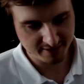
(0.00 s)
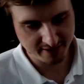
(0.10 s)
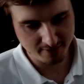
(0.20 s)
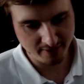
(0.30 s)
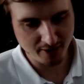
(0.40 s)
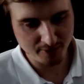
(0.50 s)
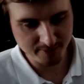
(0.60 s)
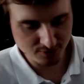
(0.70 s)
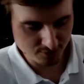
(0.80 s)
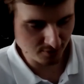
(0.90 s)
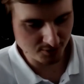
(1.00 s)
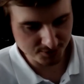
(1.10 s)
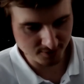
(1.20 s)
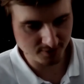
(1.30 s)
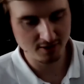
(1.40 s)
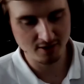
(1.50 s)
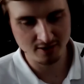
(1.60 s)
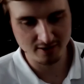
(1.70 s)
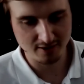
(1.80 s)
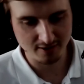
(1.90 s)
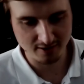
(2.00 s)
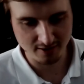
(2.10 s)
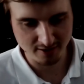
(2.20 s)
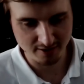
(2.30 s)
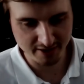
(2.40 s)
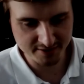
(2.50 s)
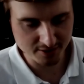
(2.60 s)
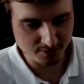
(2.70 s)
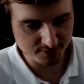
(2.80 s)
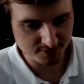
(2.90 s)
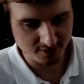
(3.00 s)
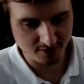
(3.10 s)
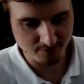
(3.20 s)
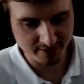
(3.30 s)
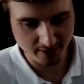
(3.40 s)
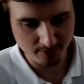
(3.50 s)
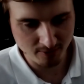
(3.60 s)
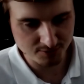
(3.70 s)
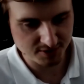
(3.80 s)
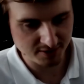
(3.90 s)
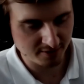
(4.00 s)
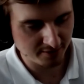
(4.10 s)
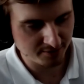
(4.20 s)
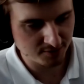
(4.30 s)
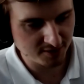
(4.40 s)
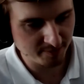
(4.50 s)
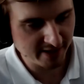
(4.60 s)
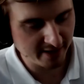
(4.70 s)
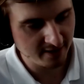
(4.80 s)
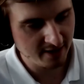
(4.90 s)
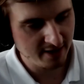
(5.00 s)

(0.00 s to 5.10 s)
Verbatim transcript: and allow me to also uh, execute uh, what I want in a, in a CPL.